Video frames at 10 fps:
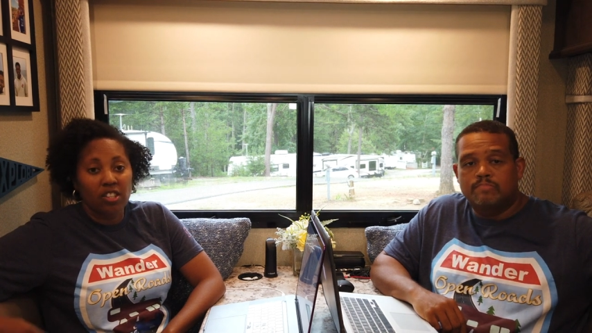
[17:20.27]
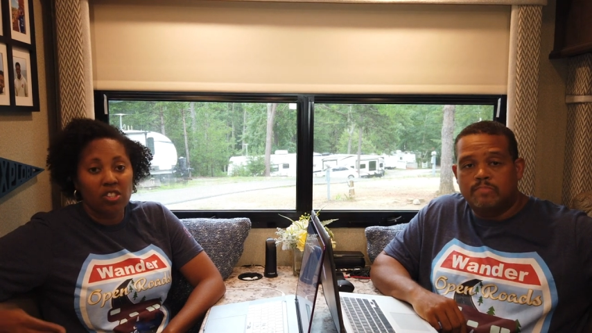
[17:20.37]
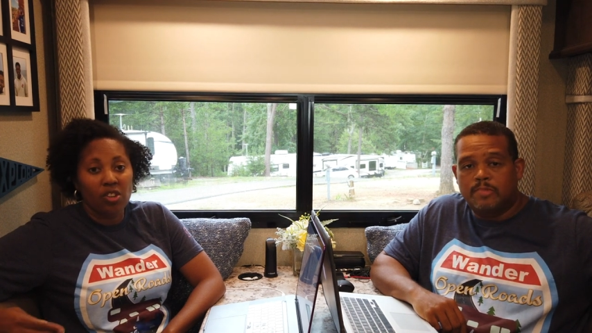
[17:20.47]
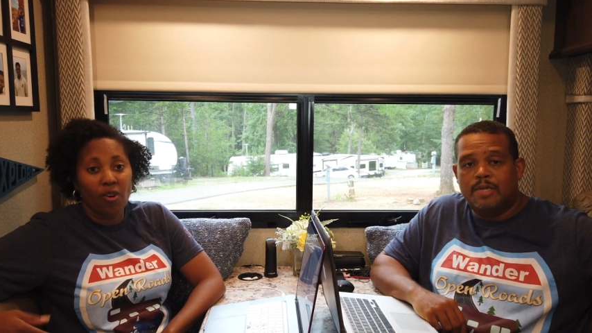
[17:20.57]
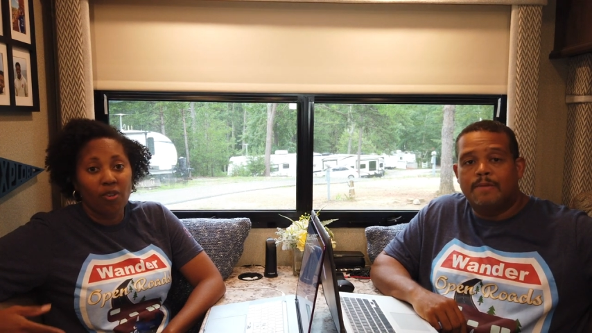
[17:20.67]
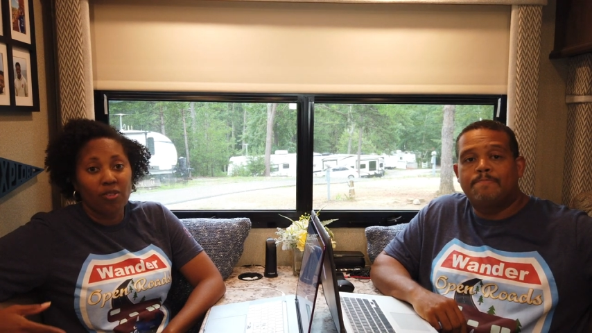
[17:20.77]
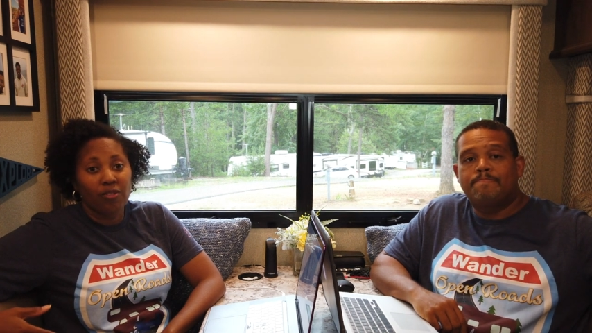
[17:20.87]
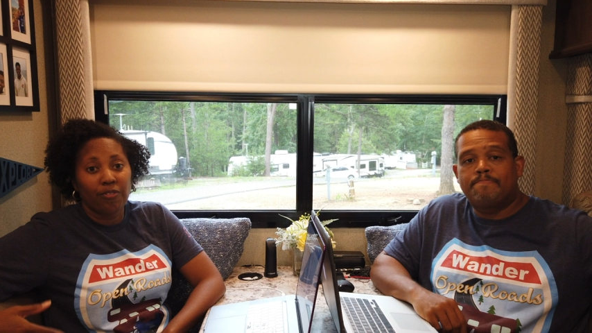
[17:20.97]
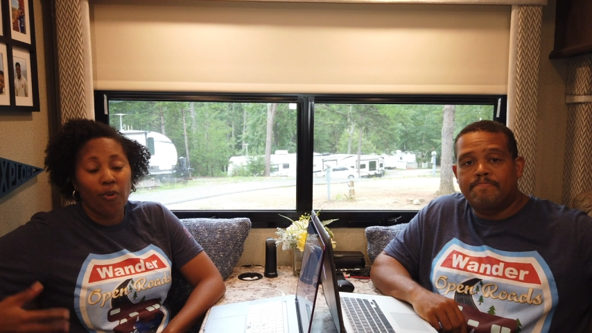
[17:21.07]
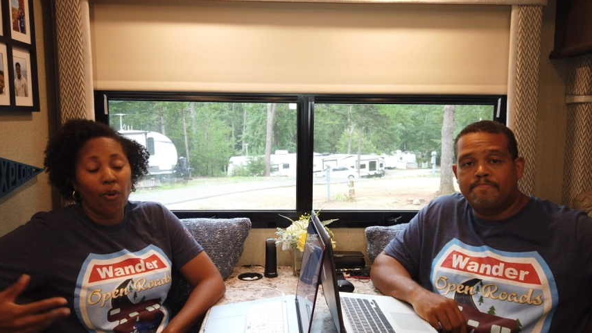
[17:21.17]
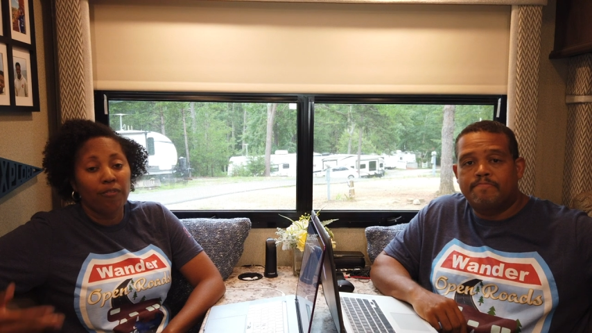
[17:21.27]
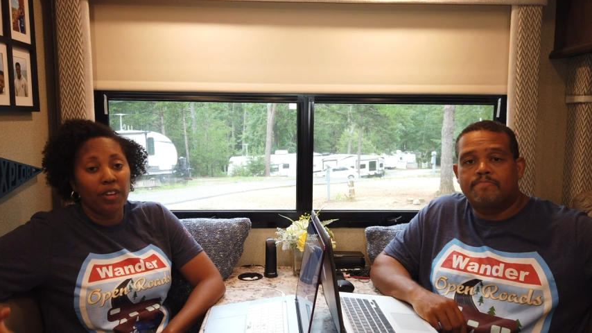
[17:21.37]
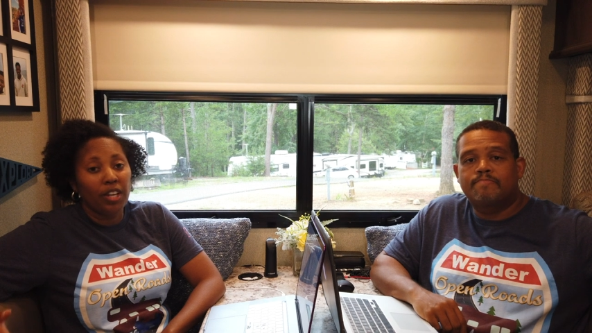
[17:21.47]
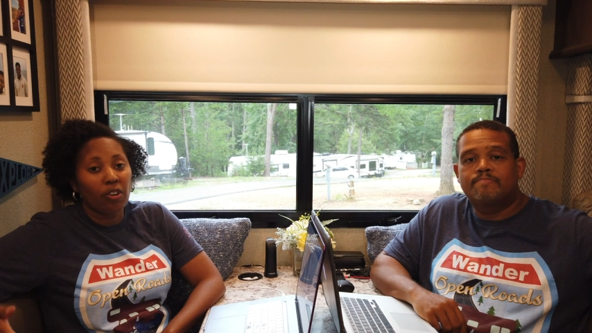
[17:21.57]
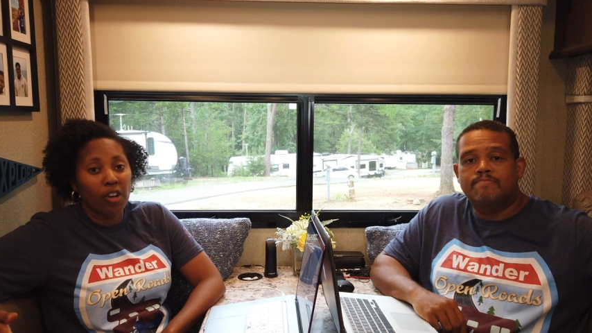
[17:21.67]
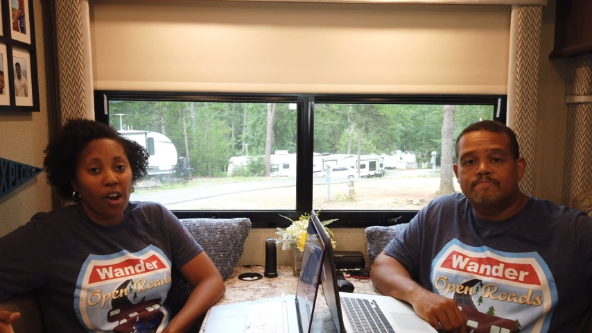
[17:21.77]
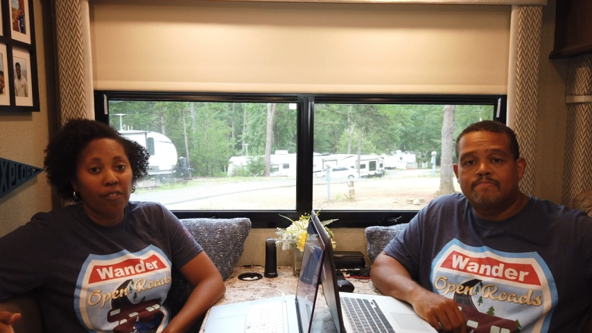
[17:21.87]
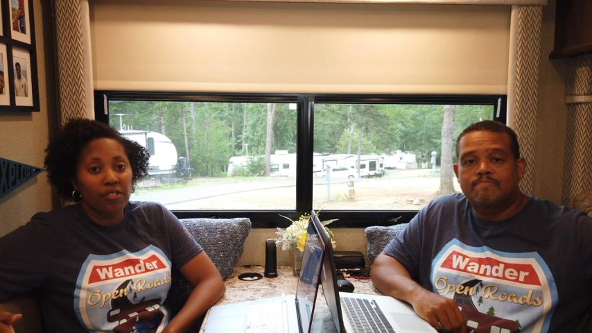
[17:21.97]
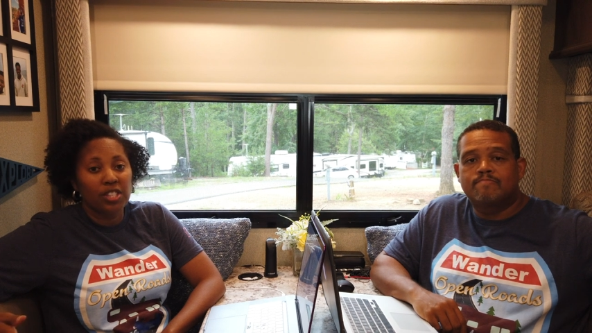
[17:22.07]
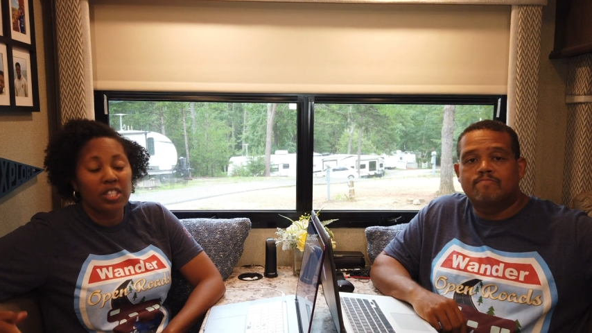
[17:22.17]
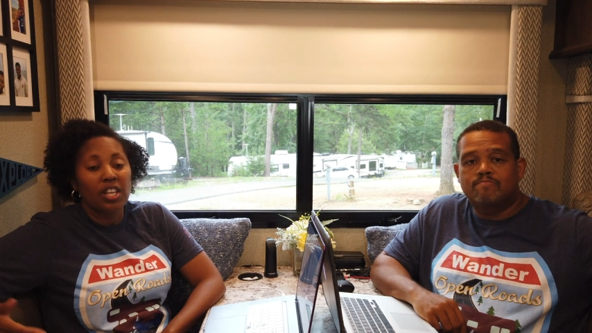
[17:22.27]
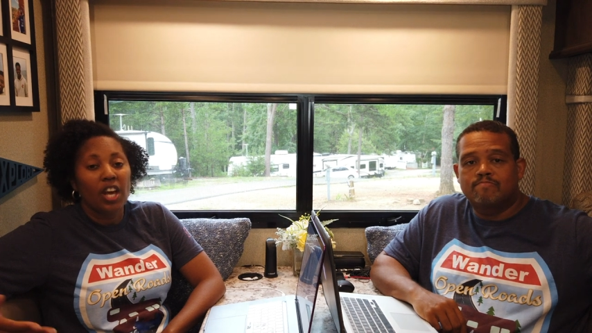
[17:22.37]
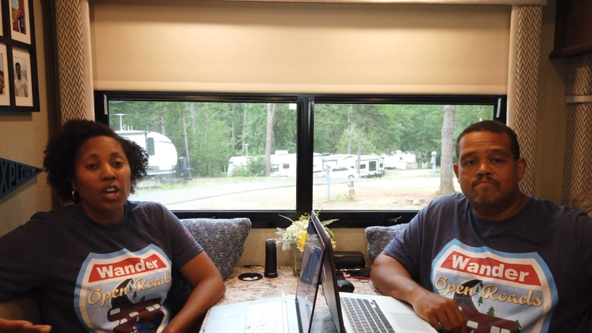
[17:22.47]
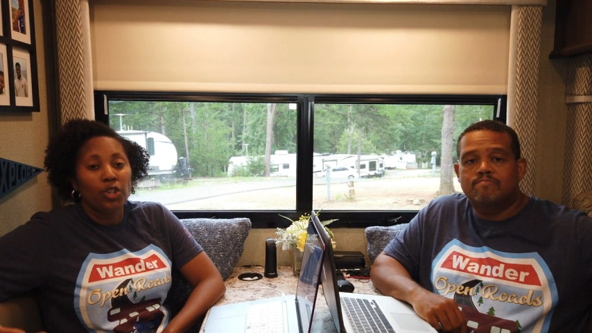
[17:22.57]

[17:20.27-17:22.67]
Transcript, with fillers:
Speaker 1: And so for video conferences,